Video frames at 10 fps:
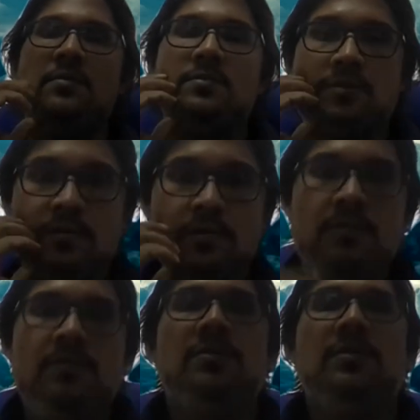so
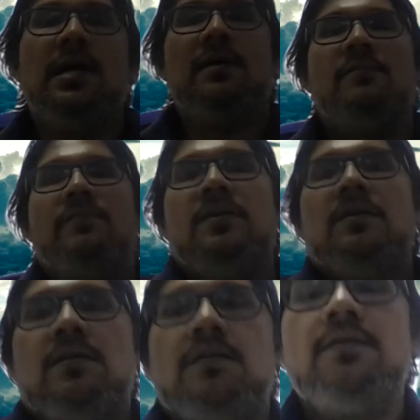you should have
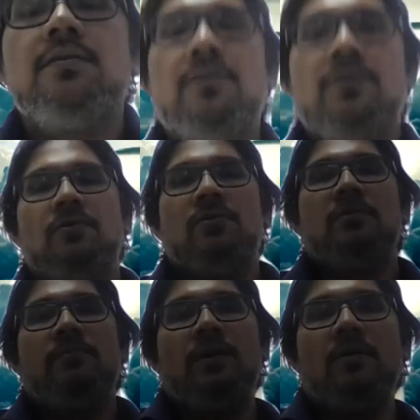uh, your
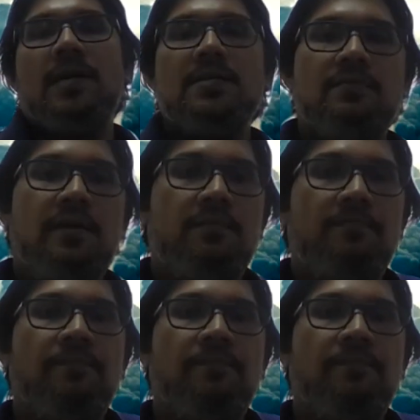own blog as well